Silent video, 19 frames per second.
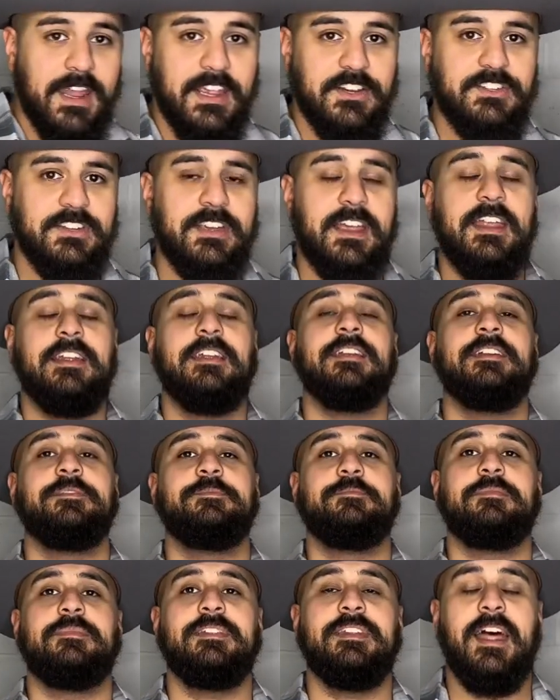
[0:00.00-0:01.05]
actually kind of
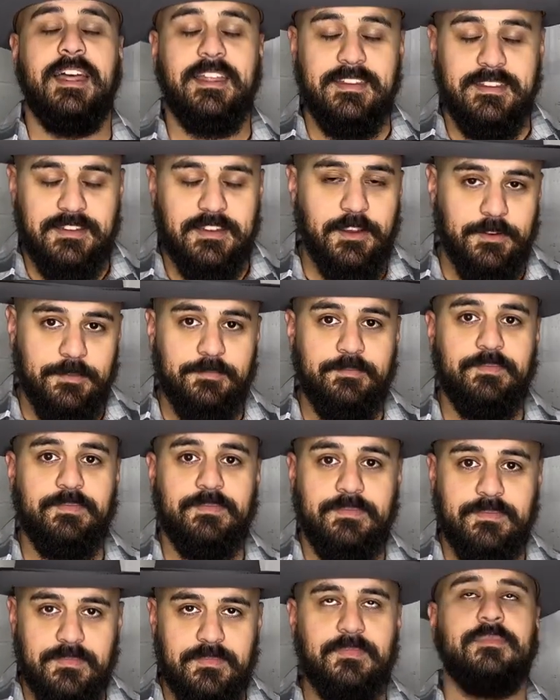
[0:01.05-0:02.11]
not, you know,
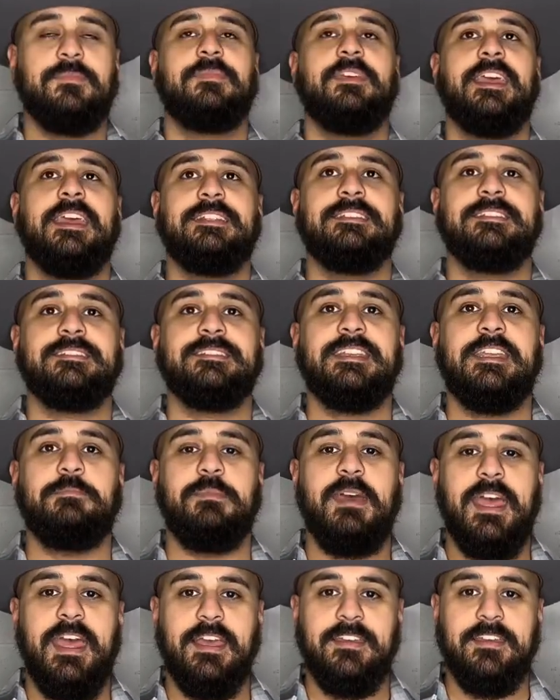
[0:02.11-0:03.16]
hit the seat
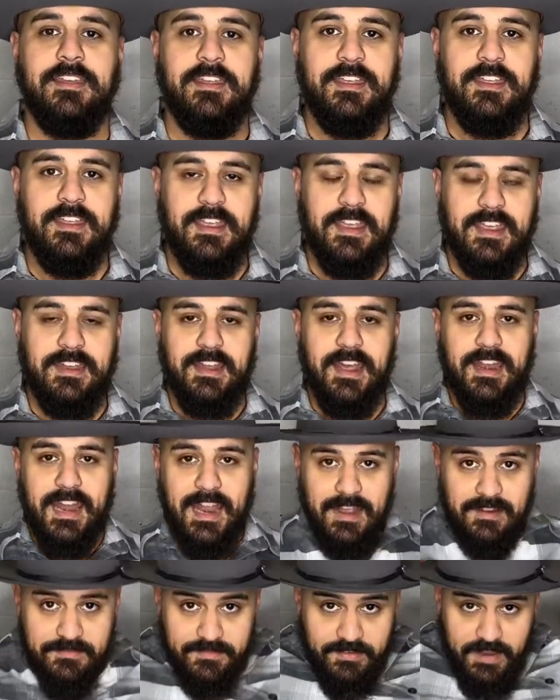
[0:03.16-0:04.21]
back and not
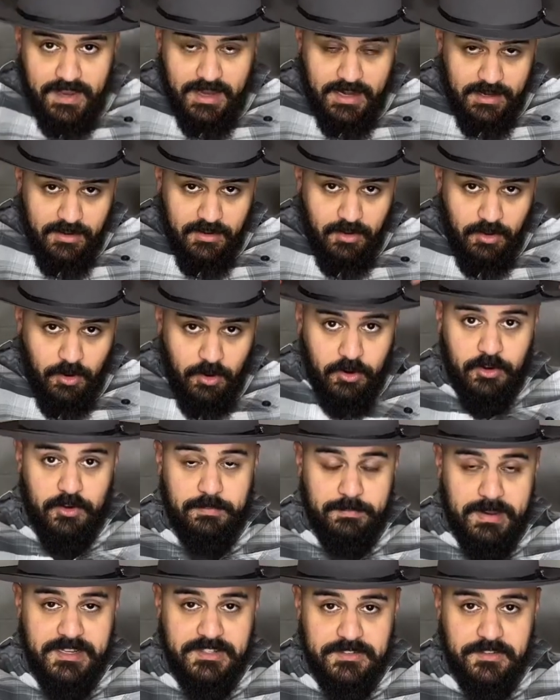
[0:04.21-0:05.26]
have a hard
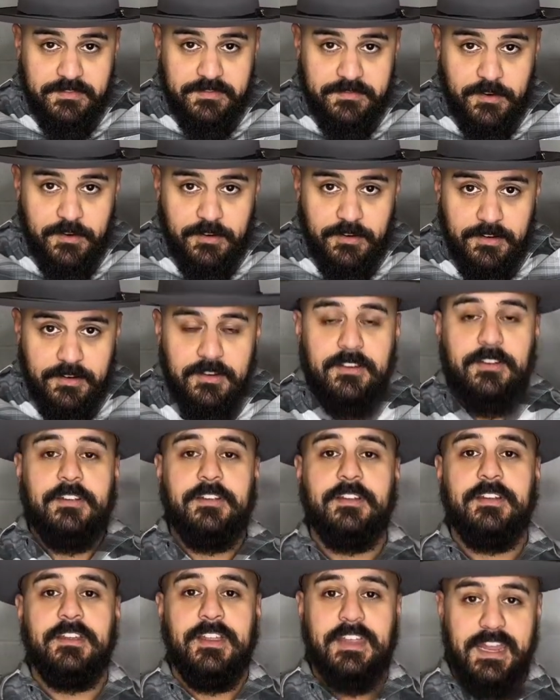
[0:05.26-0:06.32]
piece of fur
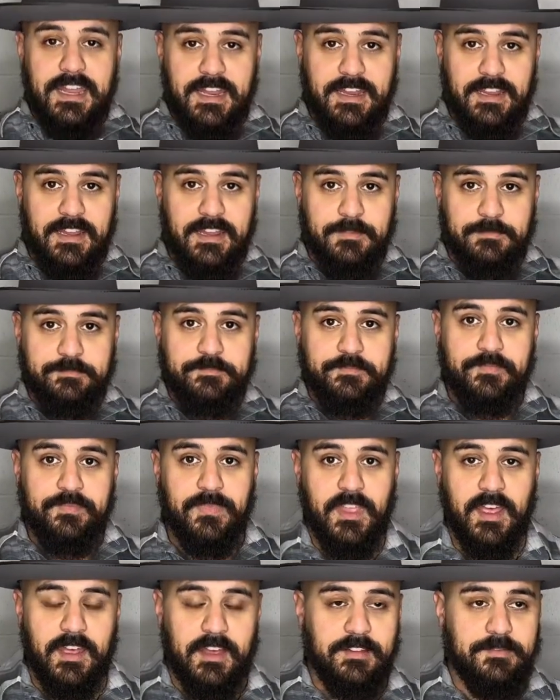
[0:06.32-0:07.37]
hitting it.
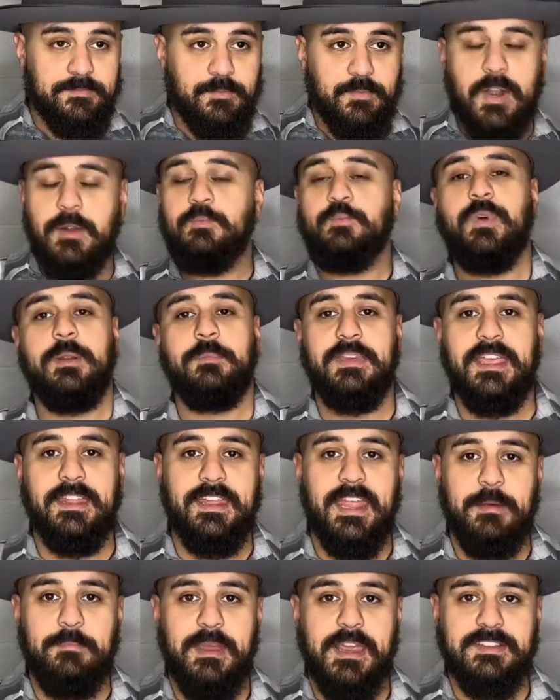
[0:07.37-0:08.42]
Uh, what, what I'm getting
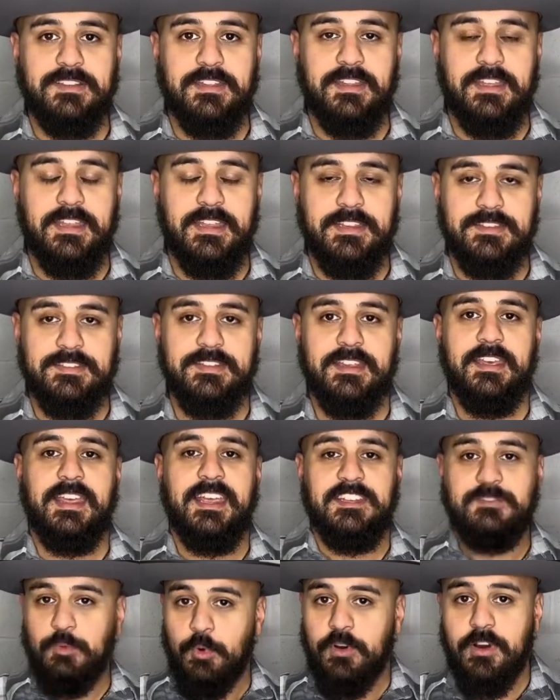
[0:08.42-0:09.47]
at basically is
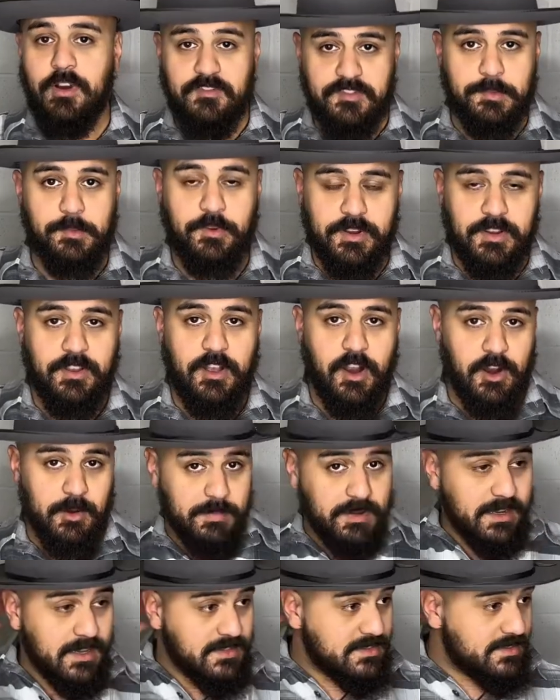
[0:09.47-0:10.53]
it's more comfortable in a car
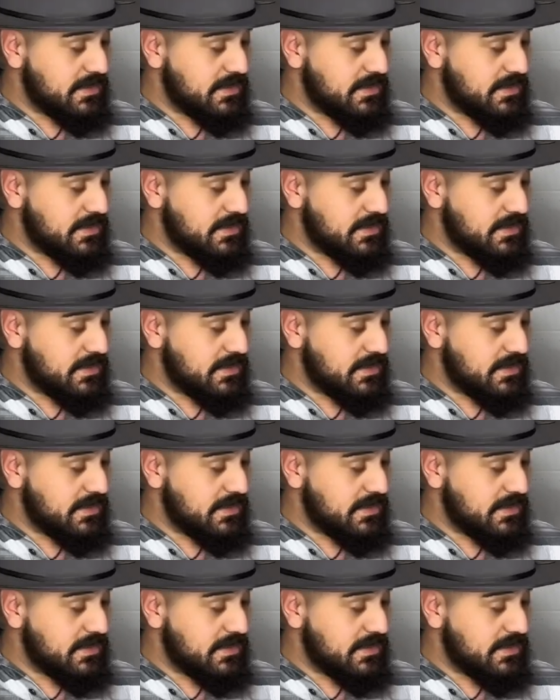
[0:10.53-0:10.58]
because